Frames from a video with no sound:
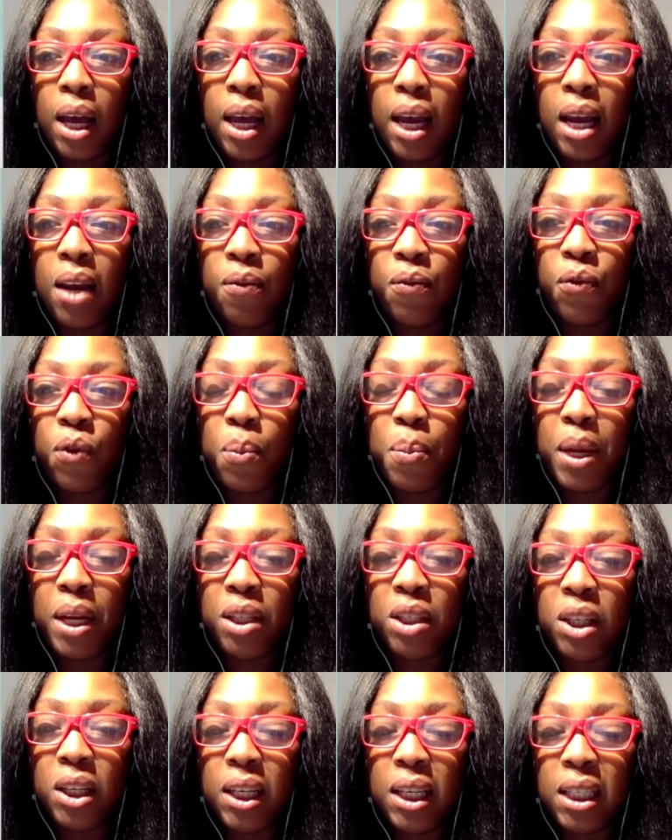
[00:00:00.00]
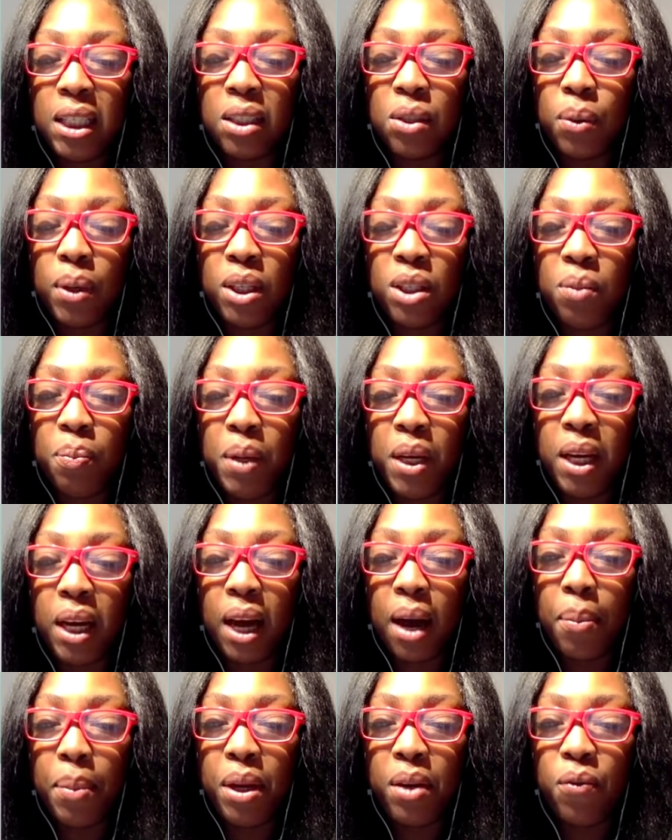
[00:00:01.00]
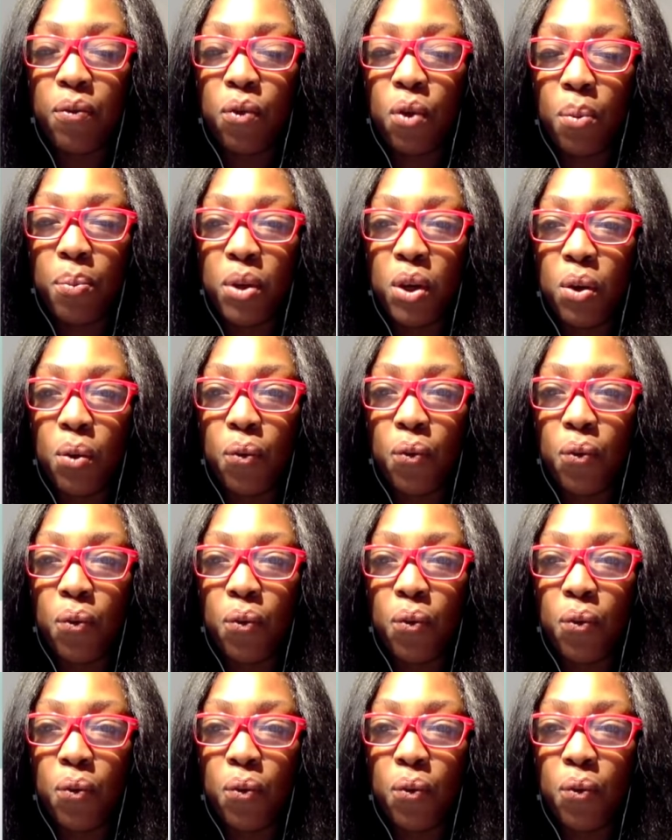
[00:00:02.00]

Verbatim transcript: information is going to be coming from you,